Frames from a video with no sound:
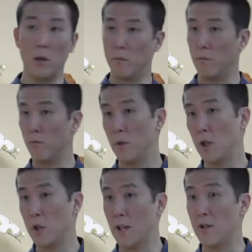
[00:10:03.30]
Warren,
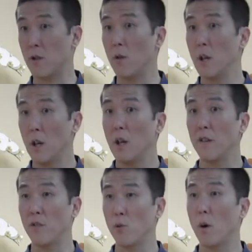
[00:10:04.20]
we teach that. So
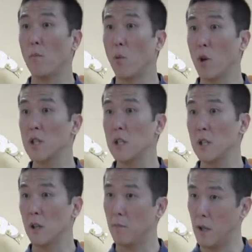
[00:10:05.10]
if you want more
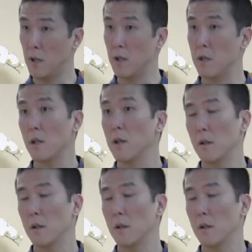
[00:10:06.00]
detail about this,